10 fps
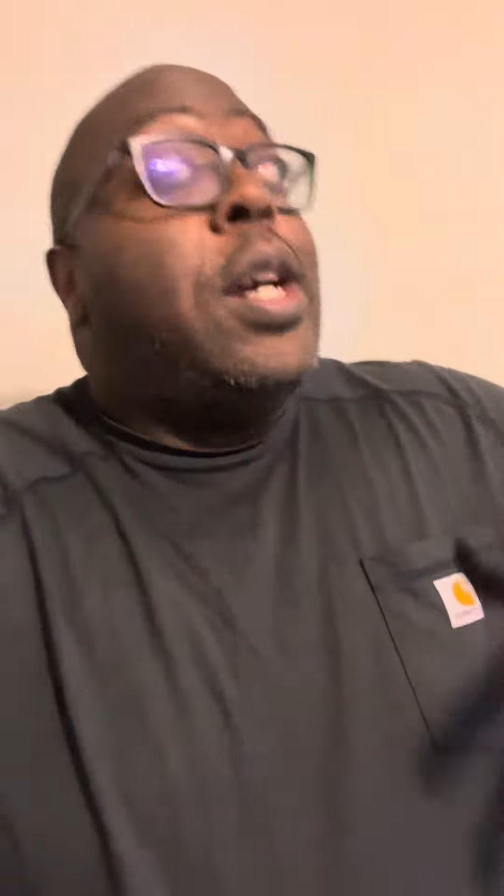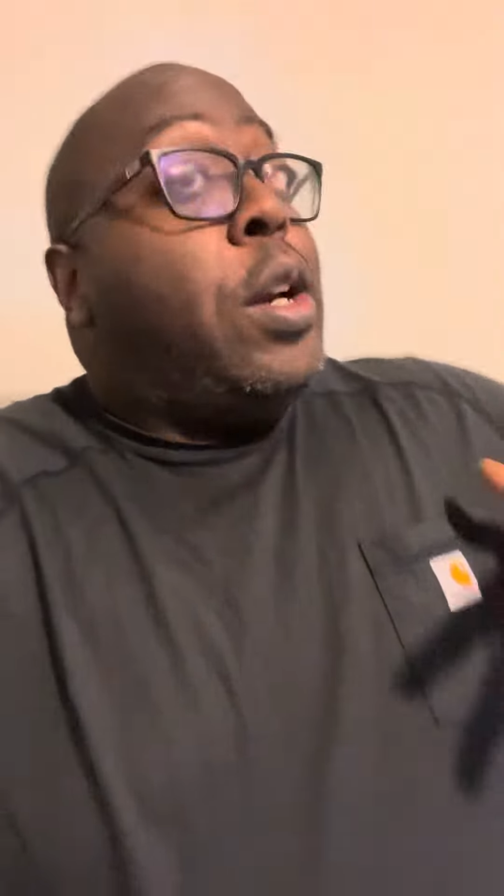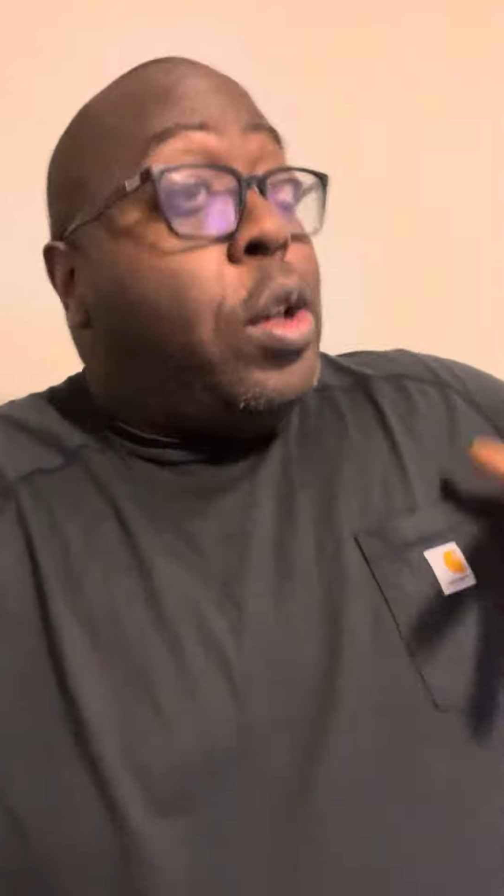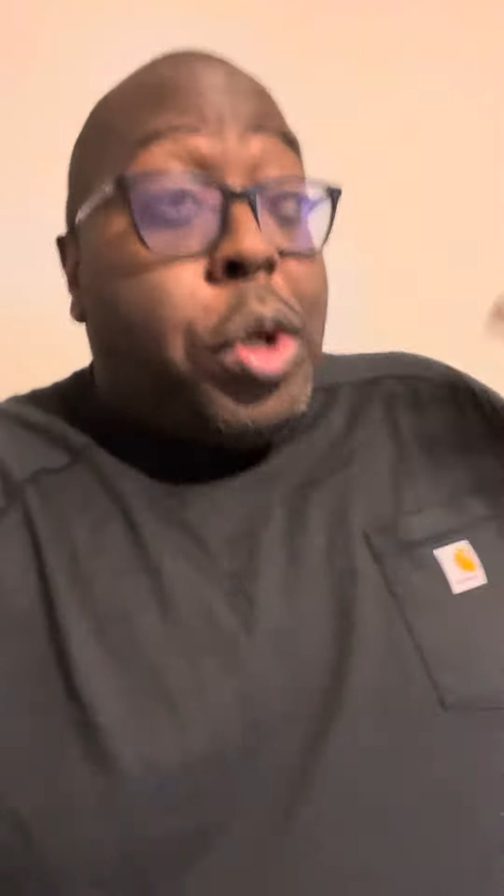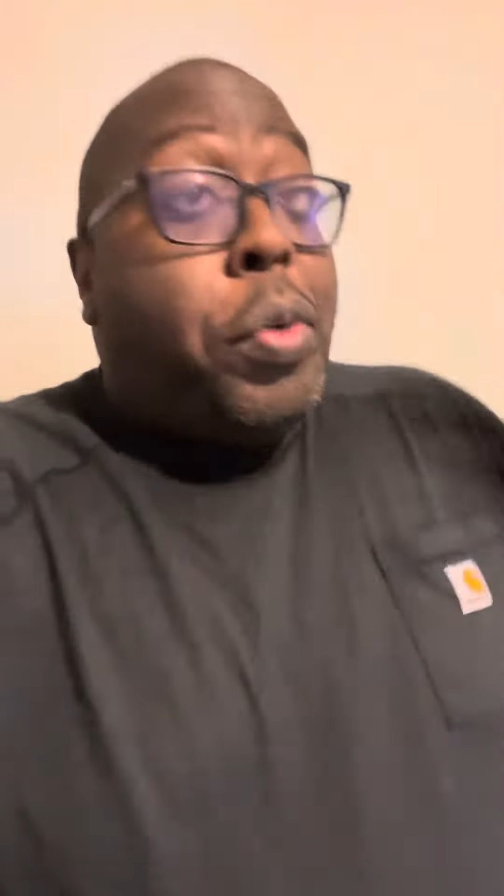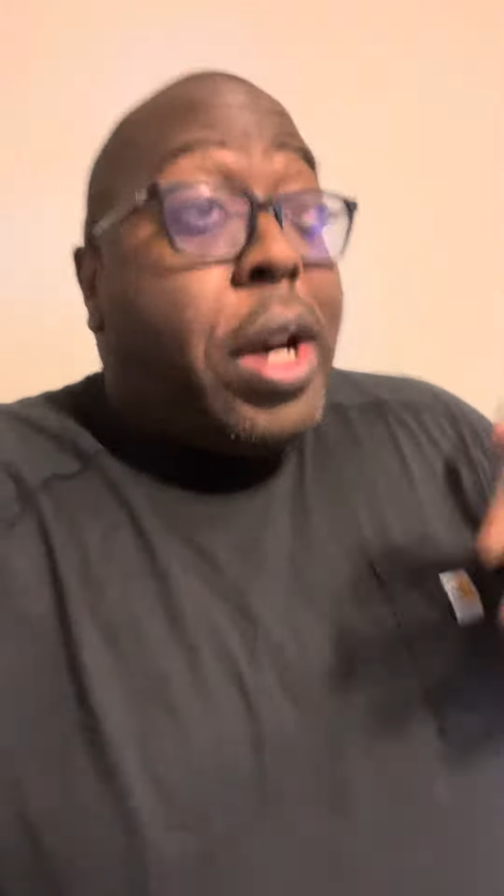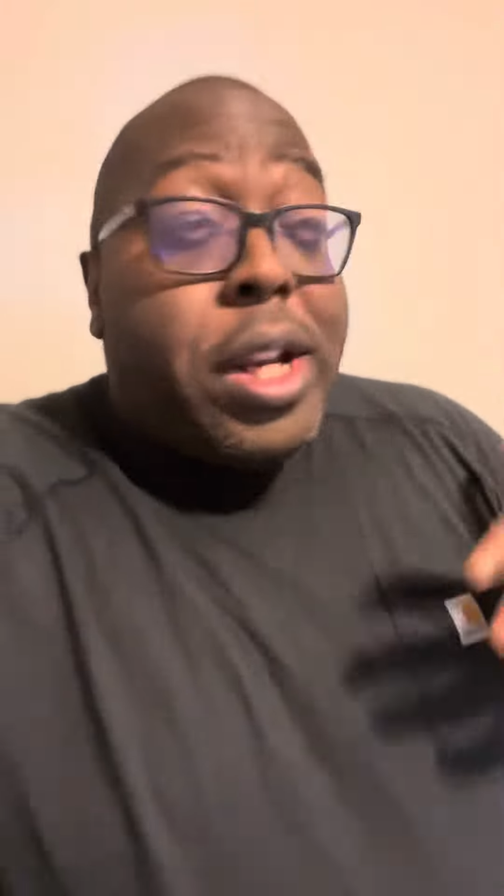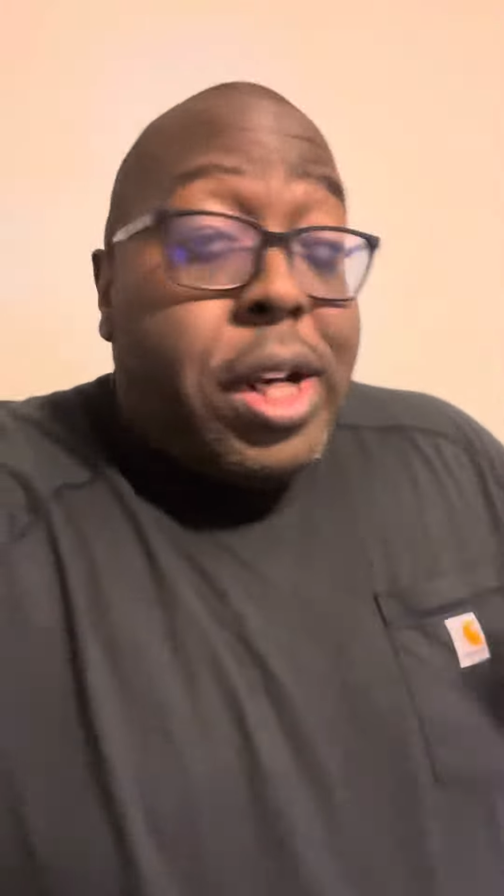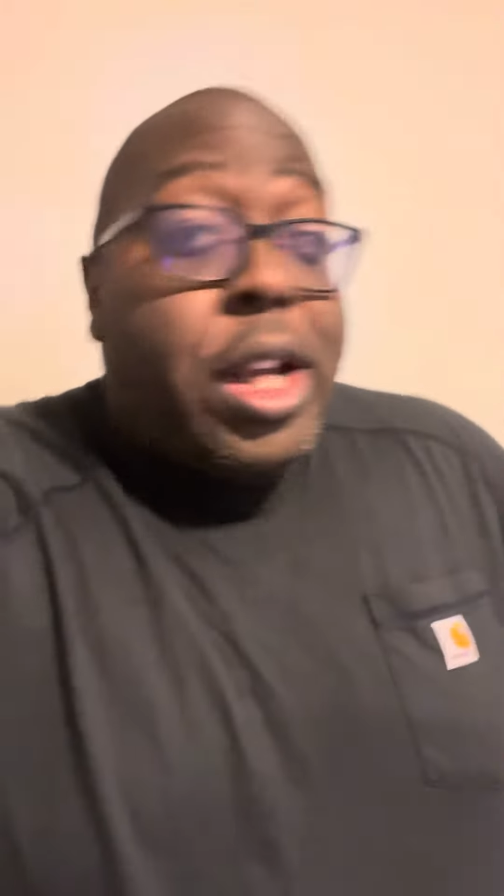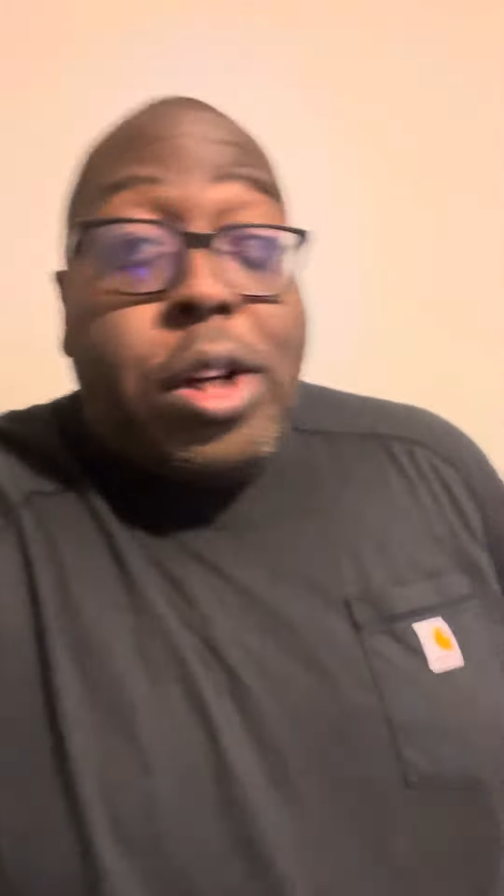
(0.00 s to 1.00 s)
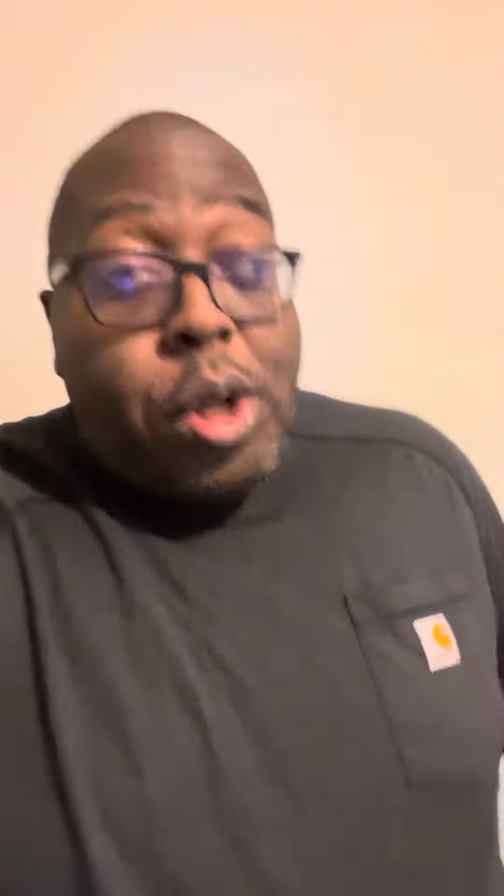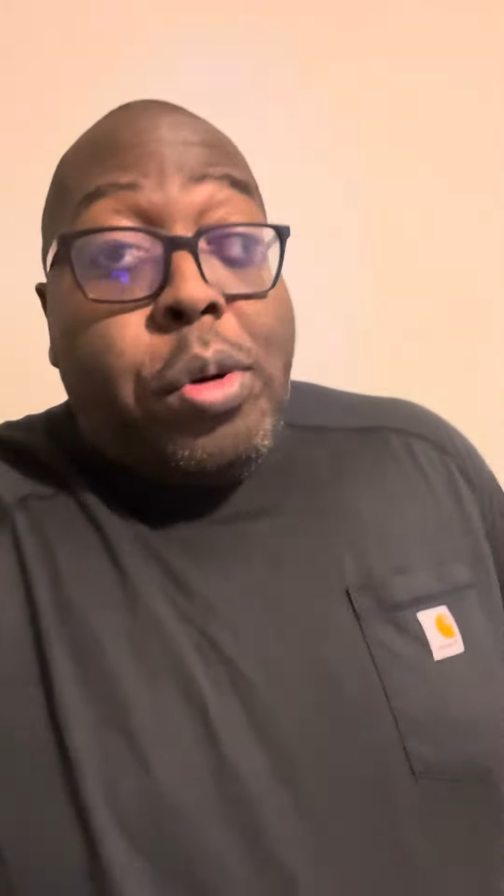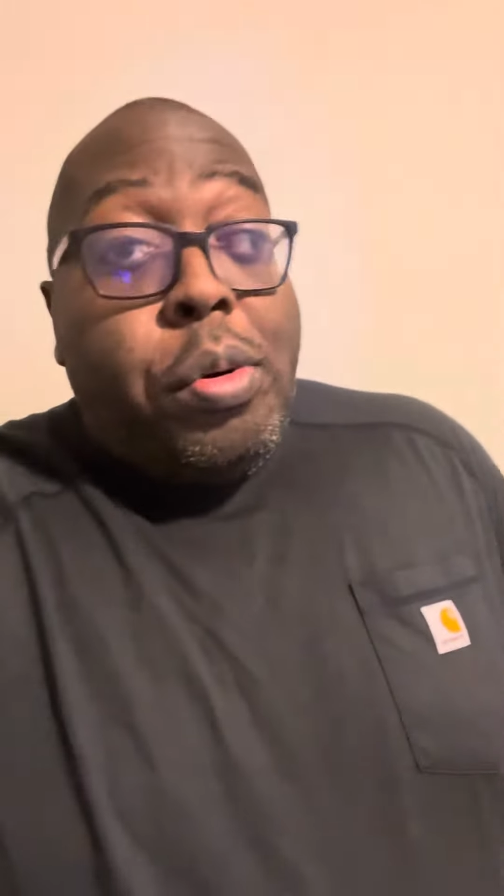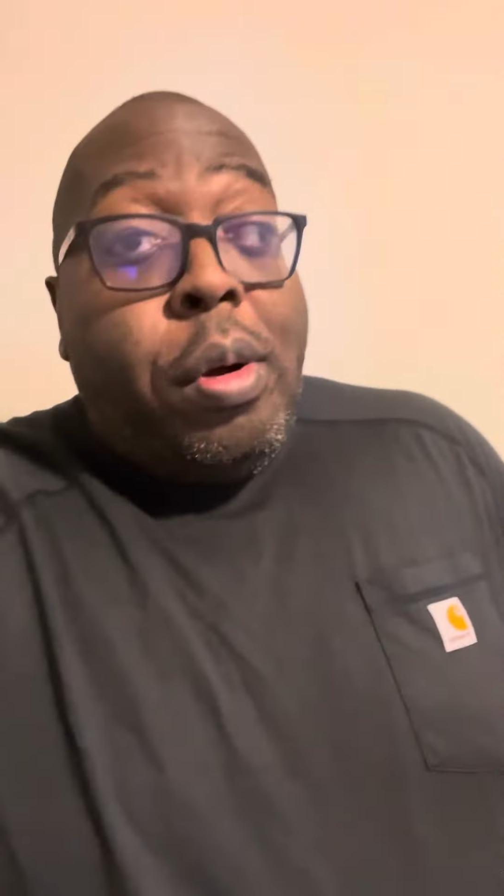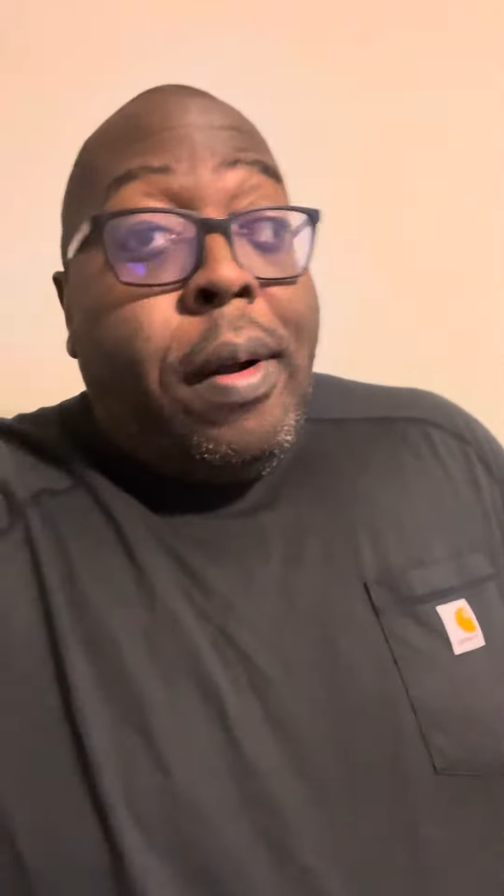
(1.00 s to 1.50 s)
do what he need to
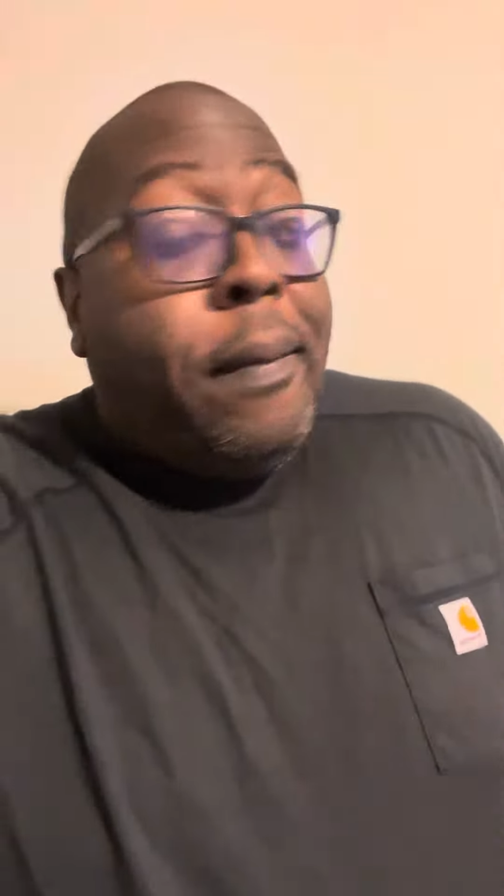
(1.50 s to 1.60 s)
do,